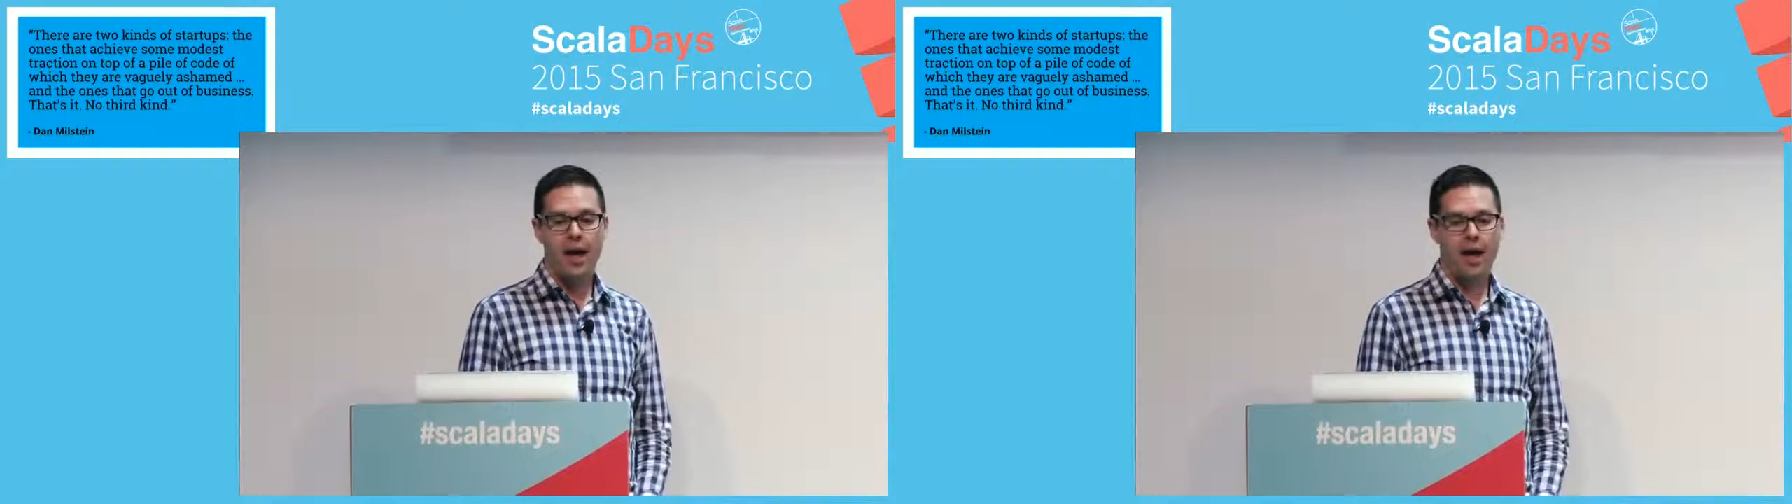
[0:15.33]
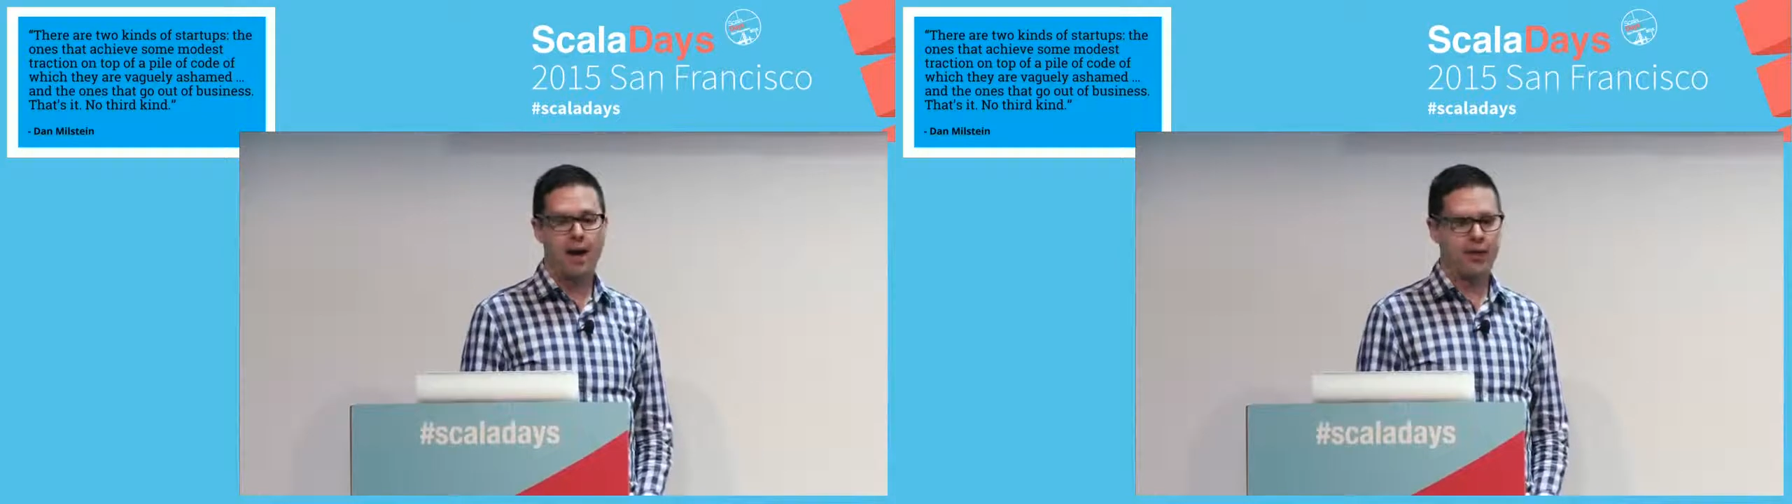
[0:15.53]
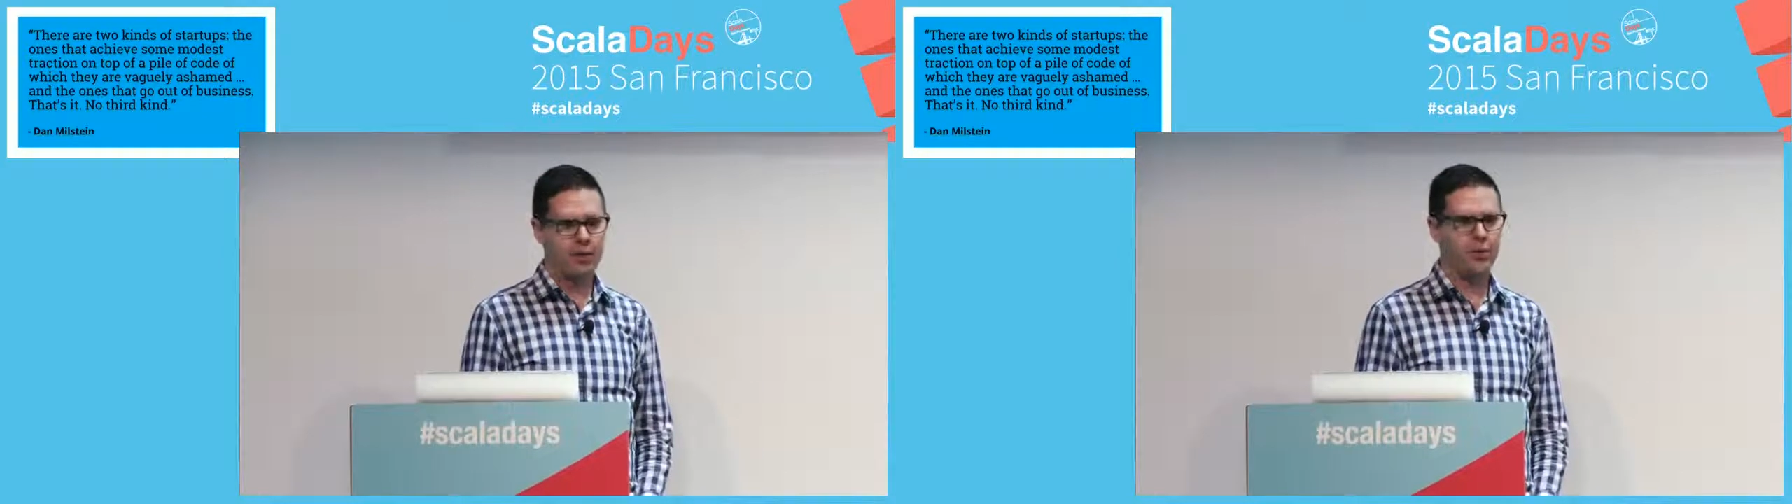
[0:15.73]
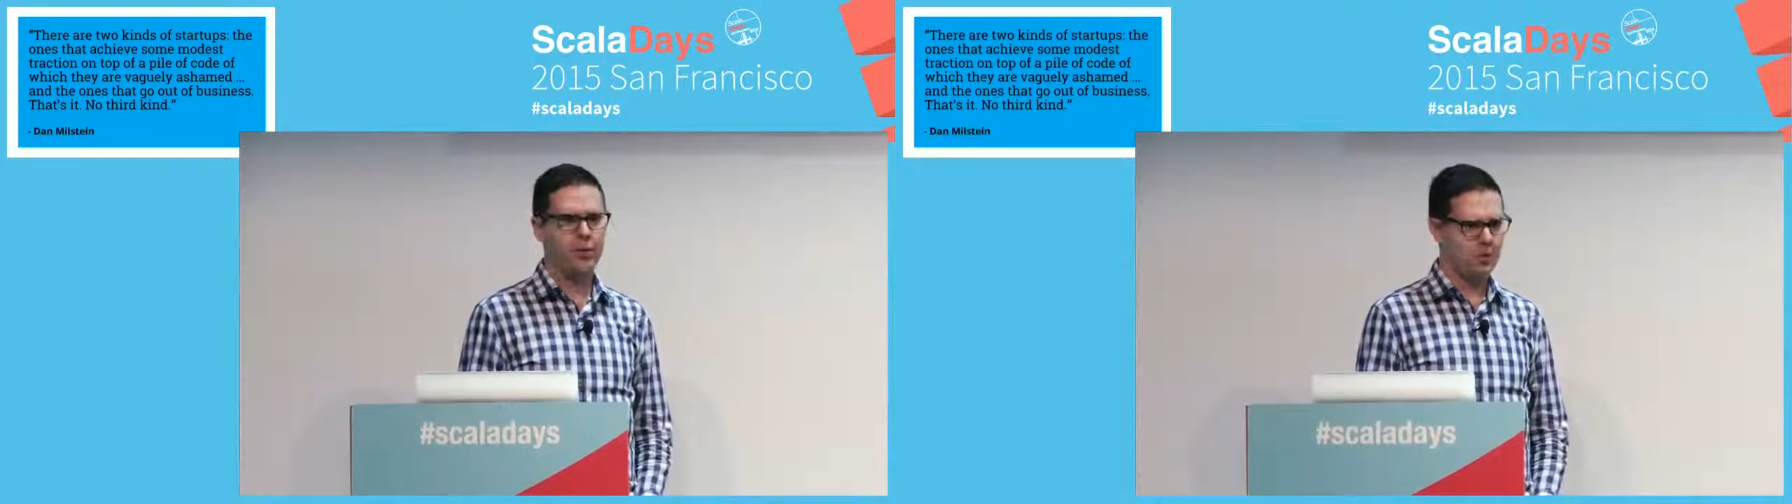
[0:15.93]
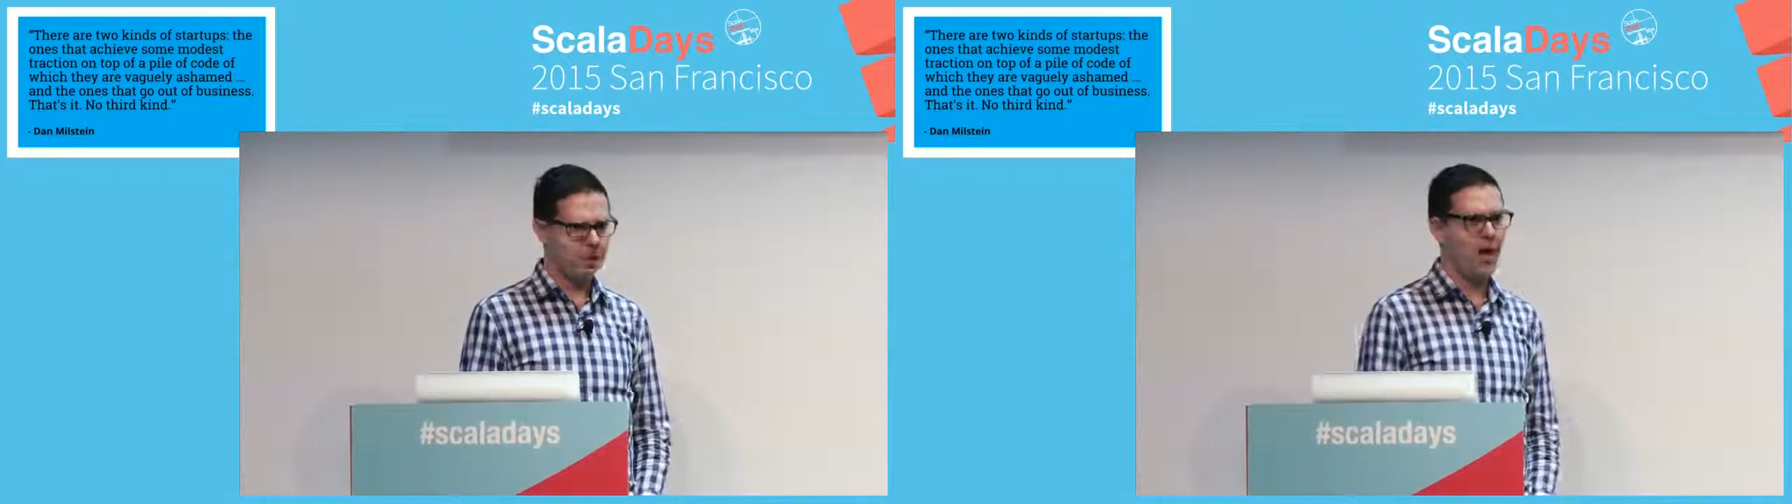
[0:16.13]
And
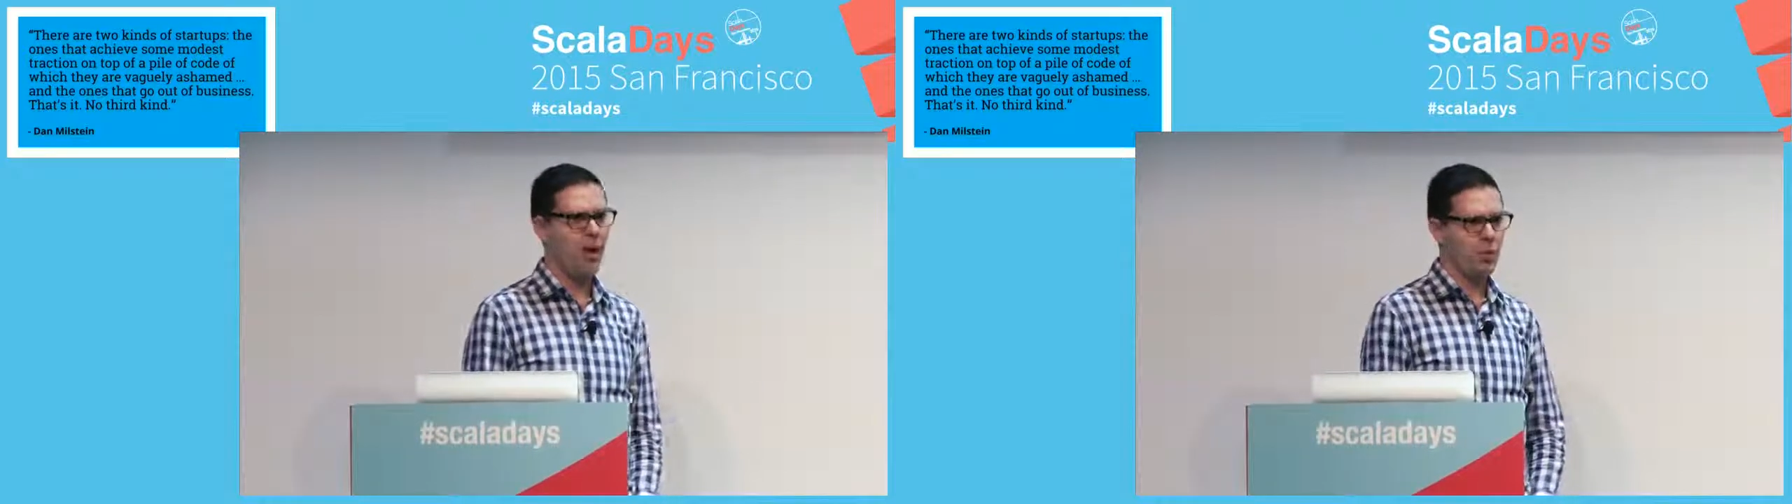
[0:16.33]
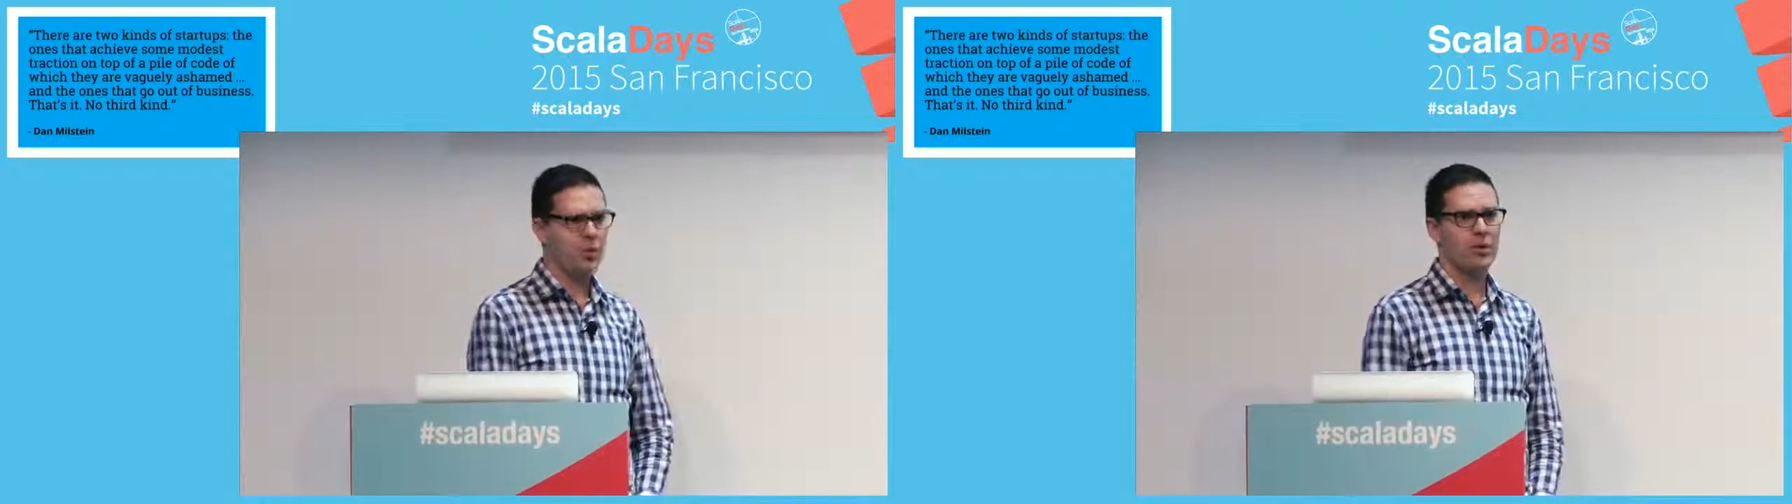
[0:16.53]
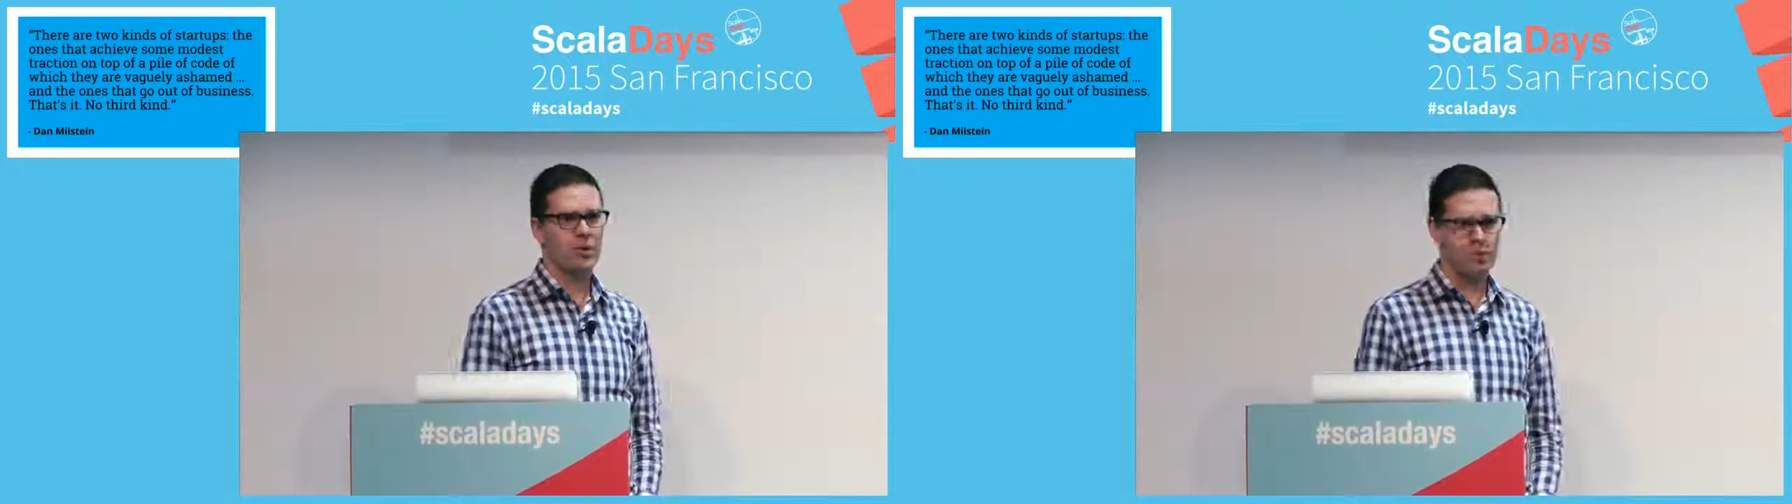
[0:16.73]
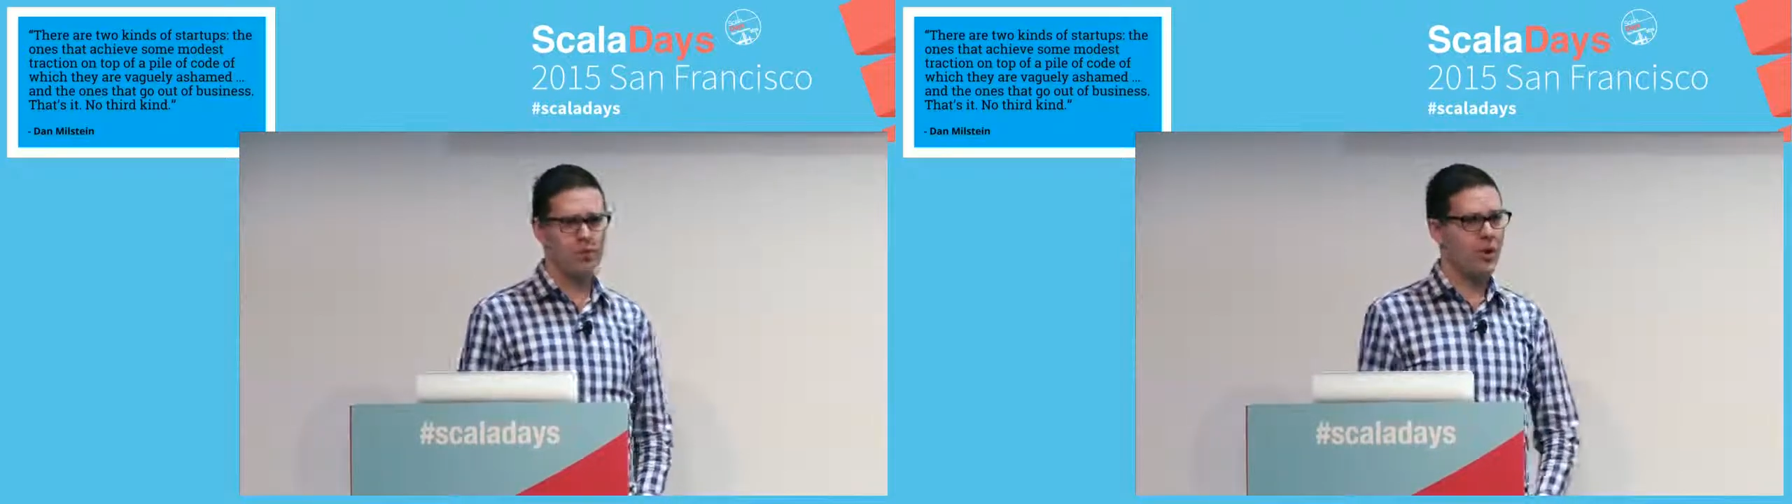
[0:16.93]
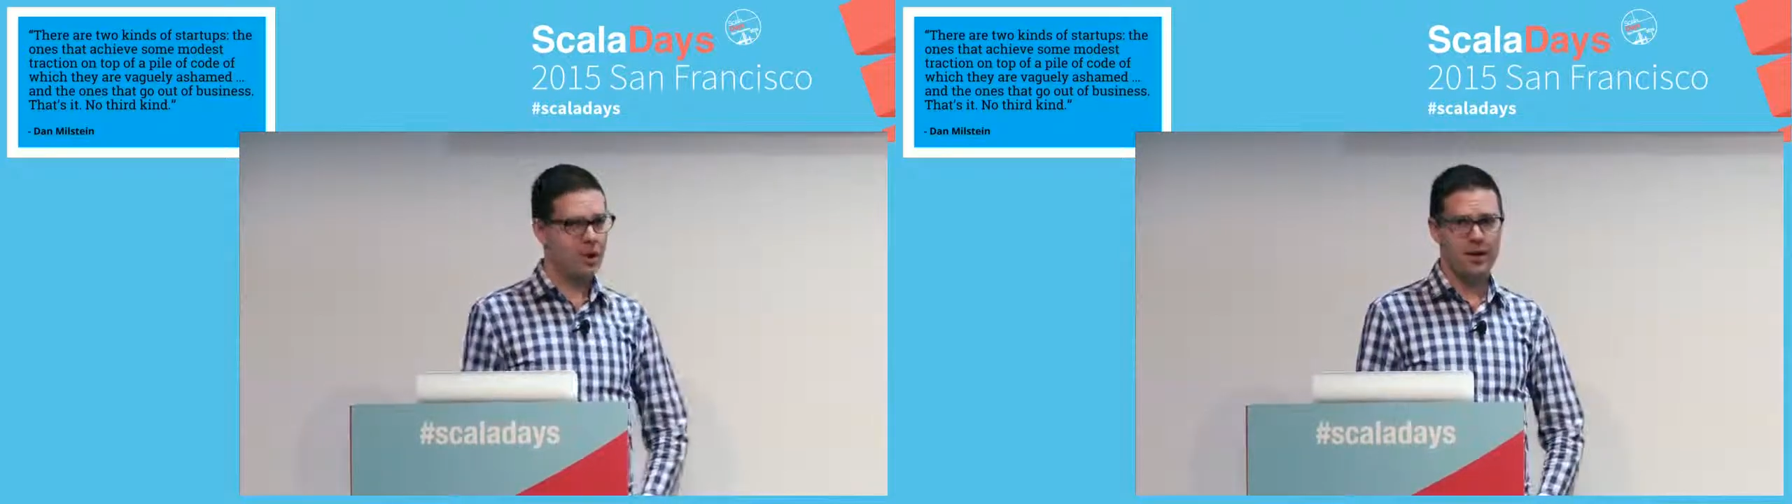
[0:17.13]
yeah,
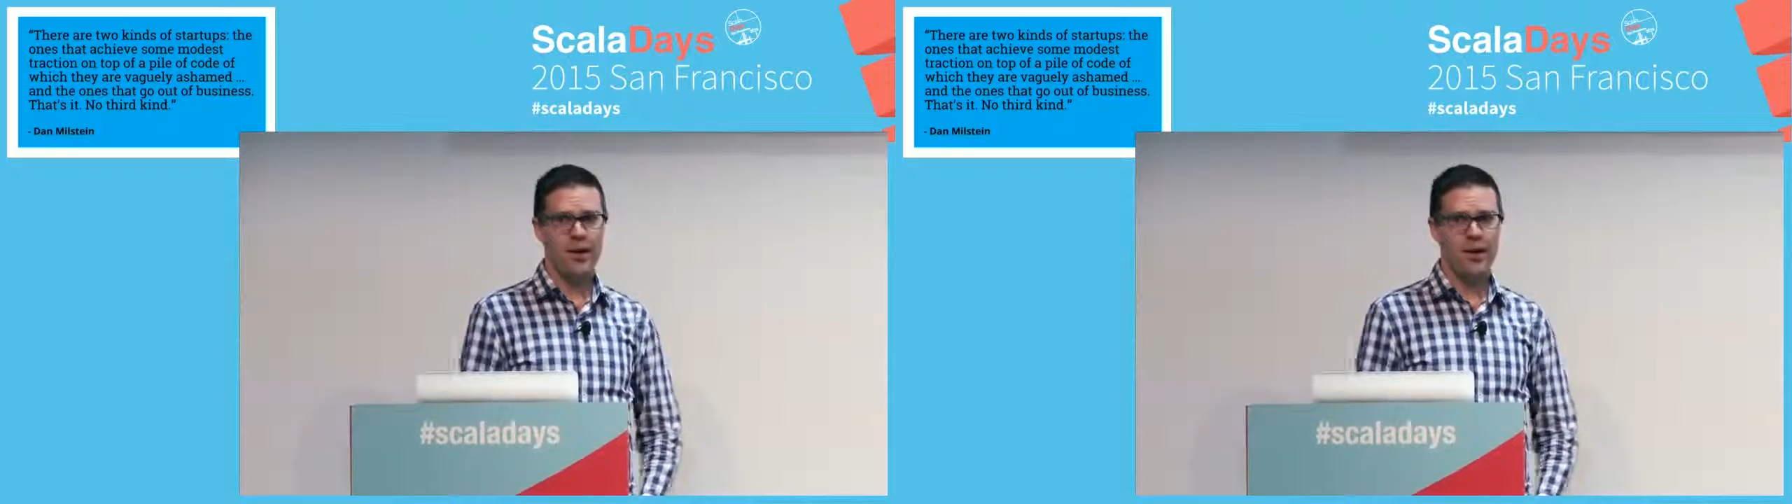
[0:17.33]
we've got